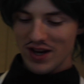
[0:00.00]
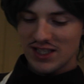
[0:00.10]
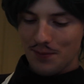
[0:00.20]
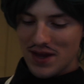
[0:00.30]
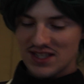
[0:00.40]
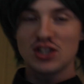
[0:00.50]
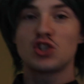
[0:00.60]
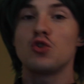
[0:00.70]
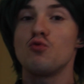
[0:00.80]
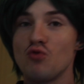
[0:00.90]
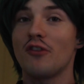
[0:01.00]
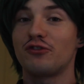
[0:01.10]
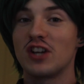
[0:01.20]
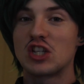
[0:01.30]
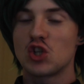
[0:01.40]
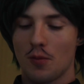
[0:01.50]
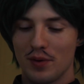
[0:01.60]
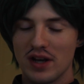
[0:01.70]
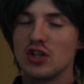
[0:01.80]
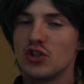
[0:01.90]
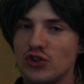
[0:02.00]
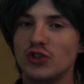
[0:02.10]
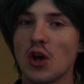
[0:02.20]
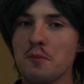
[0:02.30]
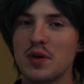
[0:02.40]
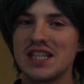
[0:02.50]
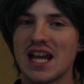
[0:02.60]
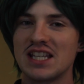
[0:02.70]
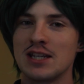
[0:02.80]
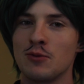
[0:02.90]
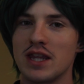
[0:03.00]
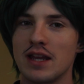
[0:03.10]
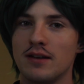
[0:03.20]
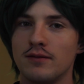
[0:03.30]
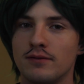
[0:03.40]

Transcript: recipe says to roughly chop it, so don't be dainty with it.